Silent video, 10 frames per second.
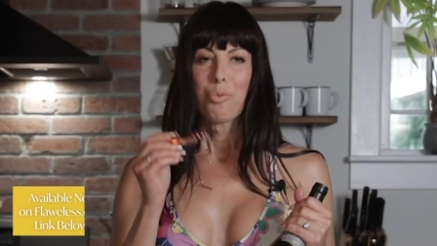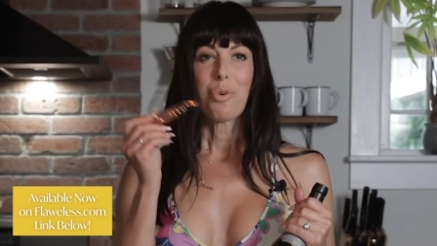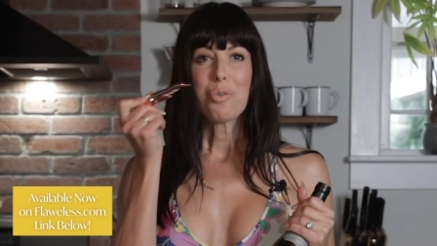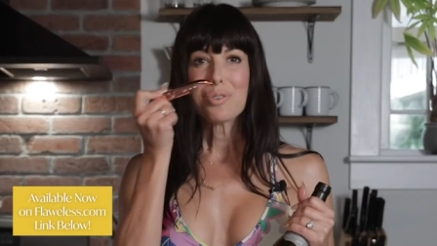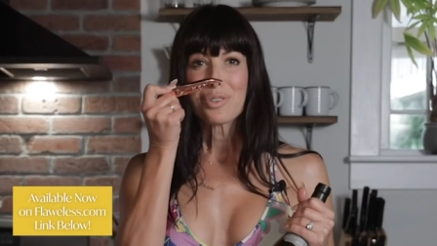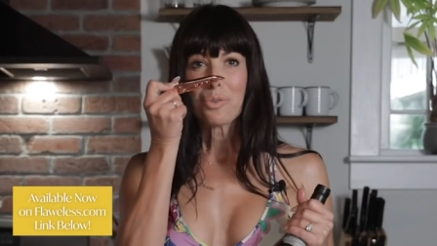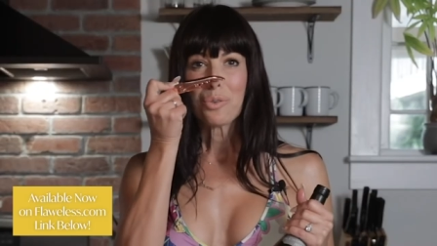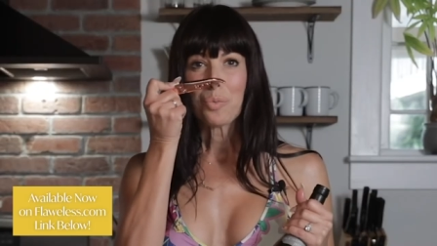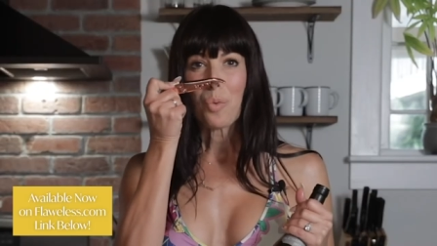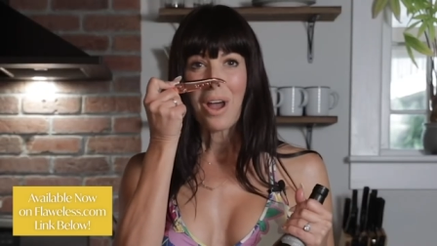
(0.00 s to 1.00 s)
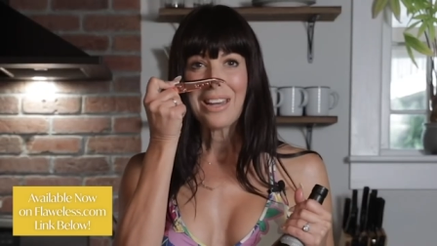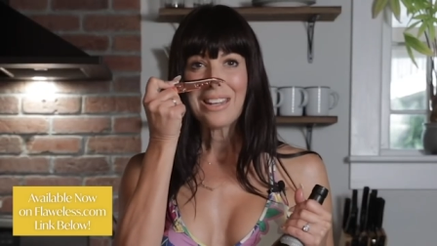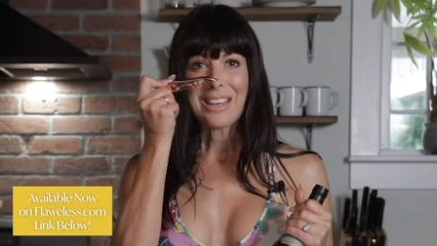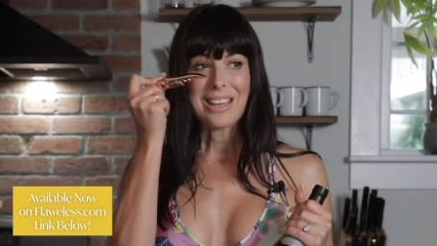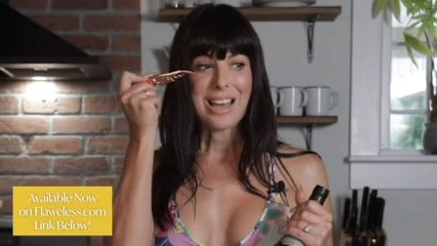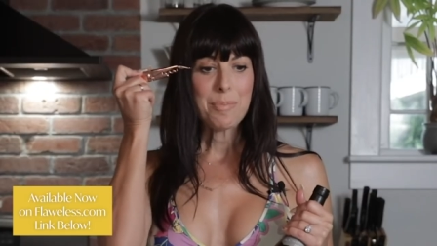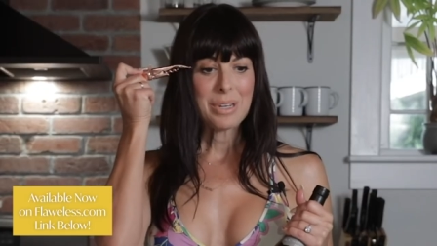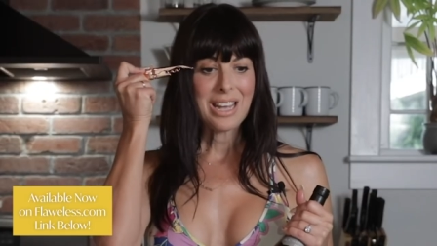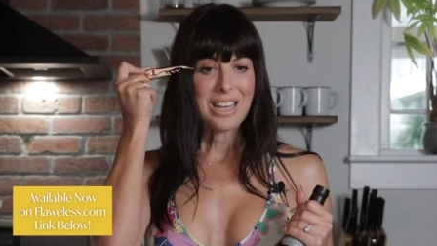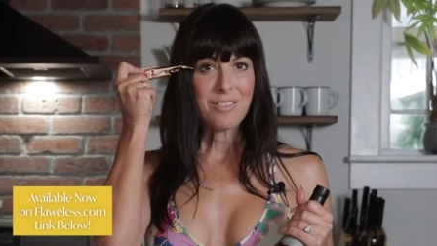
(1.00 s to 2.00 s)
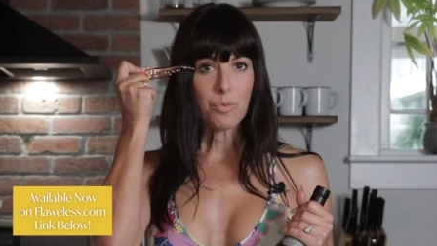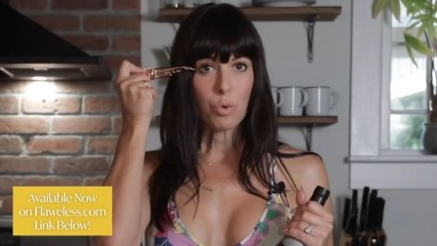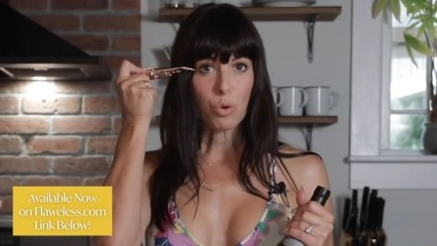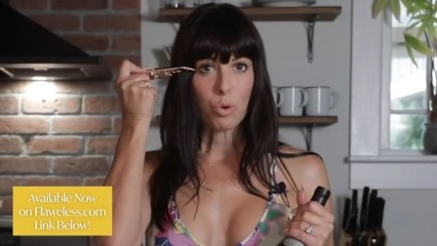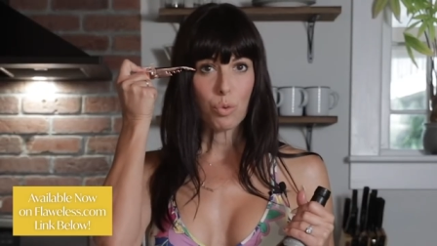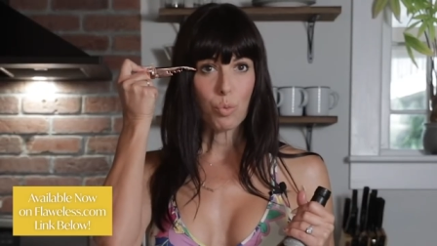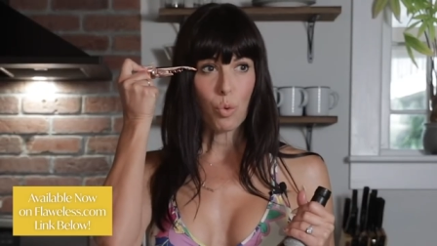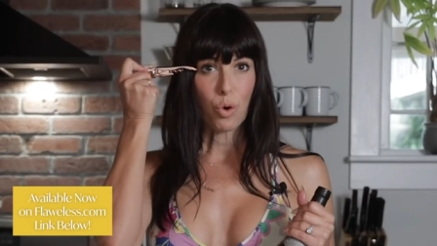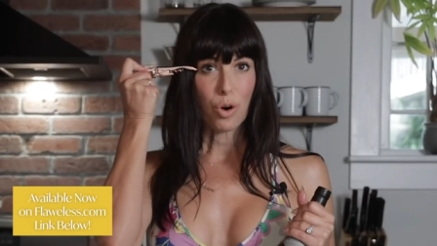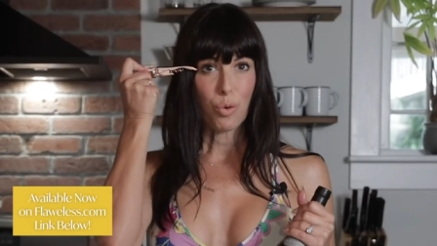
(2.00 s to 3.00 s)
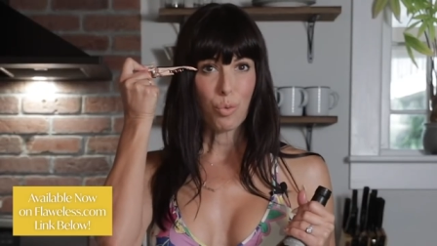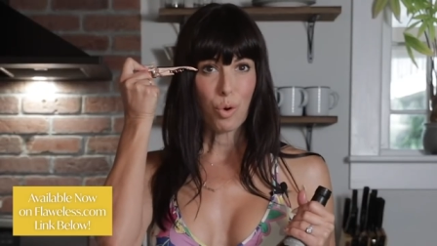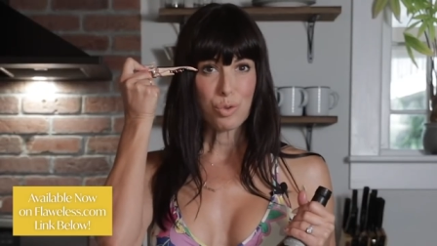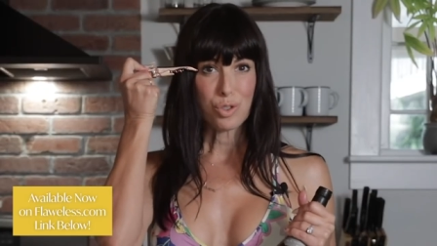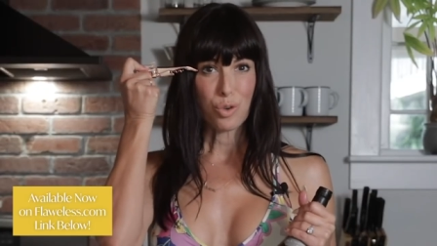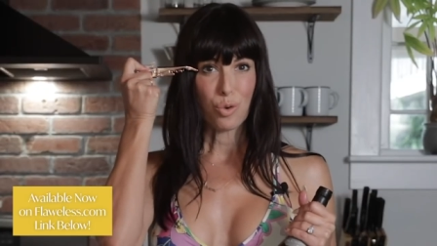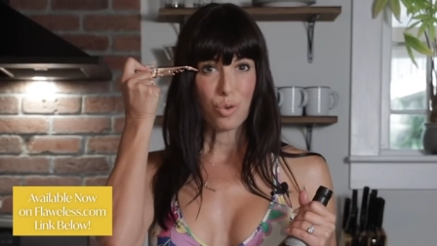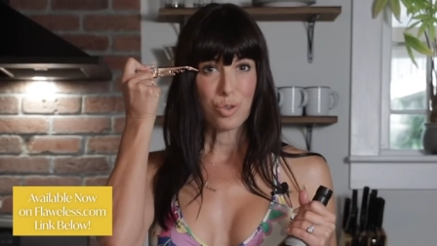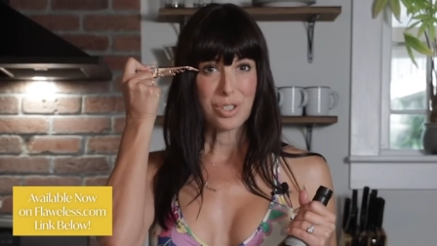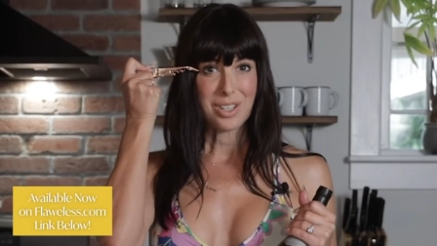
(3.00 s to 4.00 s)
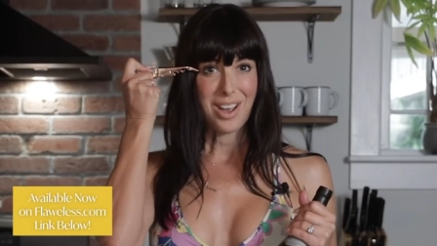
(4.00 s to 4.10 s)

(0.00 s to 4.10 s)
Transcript: rose gold wine key. I mean, I even wore rose gold